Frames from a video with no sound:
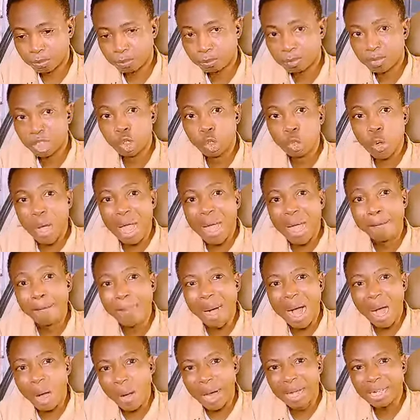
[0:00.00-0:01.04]
You
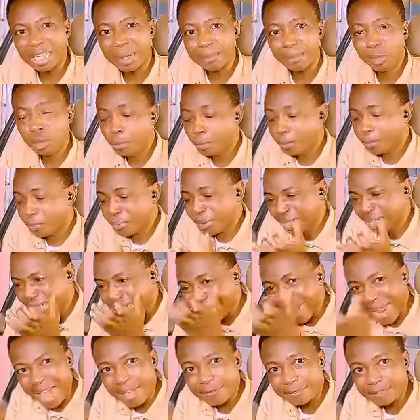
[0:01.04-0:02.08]
empower them. You breathe
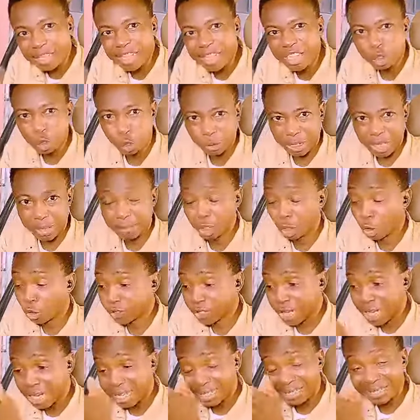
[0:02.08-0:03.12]
life into them because
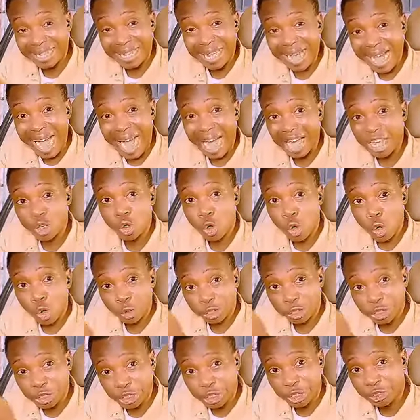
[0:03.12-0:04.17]
they are your
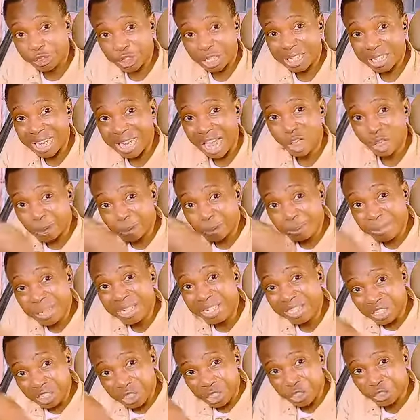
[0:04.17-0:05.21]
children. They are your spirit
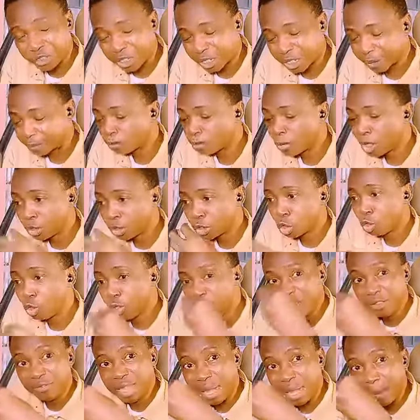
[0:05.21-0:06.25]
children. So you
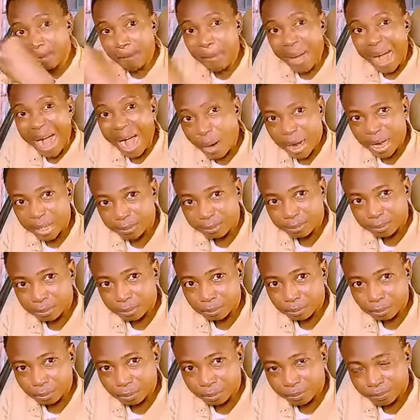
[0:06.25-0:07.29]
give them power.
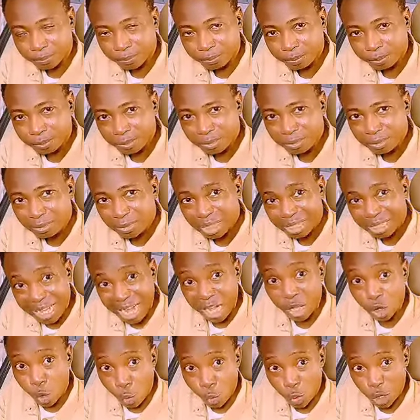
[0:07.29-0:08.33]
They are
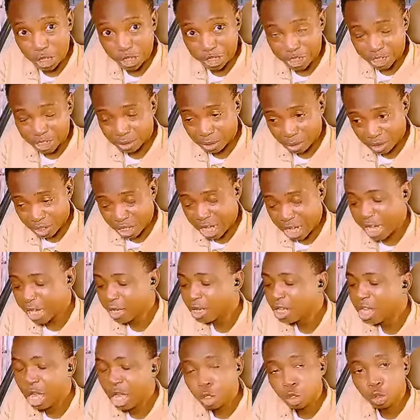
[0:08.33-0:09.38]
your words, okay?
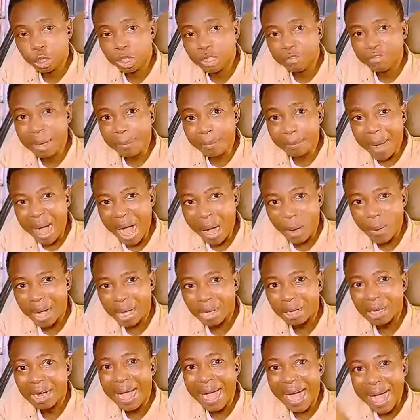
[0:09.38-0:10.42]
You give them power.
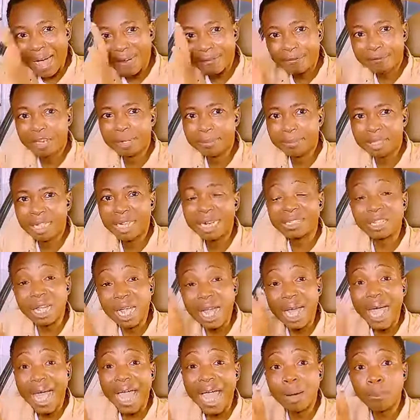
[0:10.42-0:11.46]
Affirm that
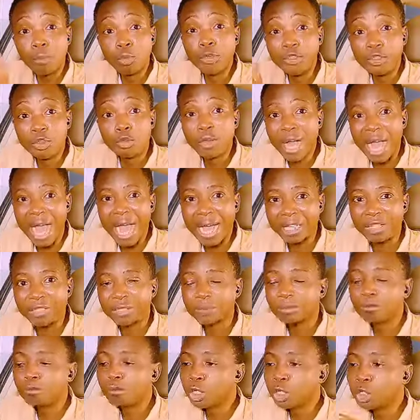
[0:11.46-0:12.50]
I am with you guys.
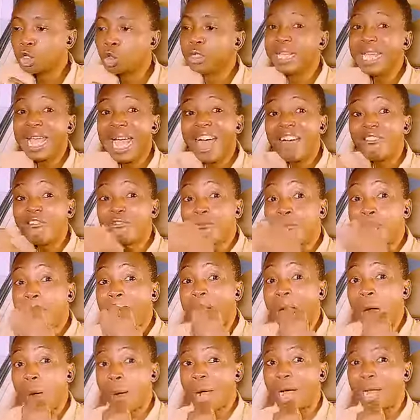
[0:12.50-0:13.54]
So they have
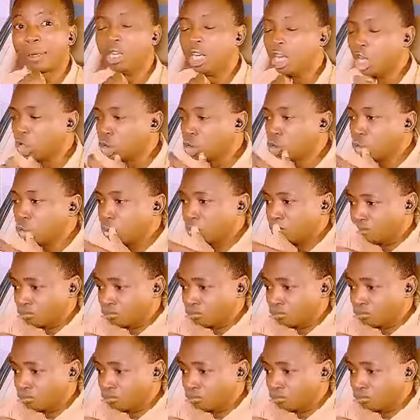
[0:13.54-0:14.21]
power to